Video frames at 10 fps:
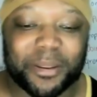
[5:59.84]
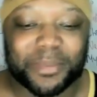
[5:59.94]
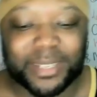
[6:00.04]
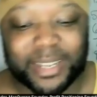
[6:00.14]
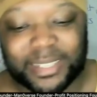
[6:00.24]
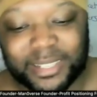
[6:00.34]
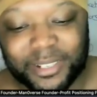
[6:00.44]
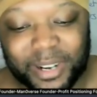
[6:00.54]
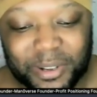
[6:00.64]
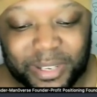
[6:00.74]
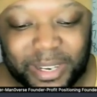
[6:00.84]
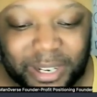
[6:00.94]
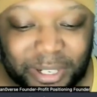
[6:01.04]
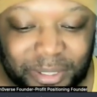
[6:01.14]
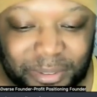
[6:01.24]
you know what I'm saying? So it only
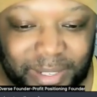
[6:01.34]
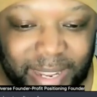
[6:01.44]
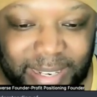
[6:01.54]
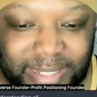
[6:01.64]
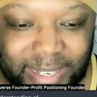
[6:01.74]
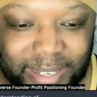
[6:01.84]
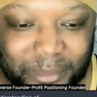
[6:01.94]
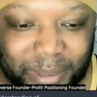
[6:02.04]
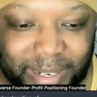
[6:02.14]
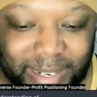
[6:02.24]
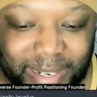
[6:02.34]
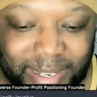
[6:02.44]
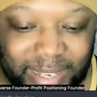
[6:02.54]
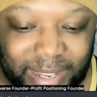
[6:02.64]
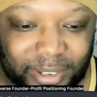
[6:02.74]
knows what they tell it, but it
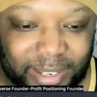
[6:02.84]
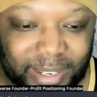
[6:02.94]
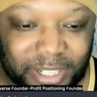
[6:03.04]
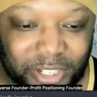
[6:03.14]
is given the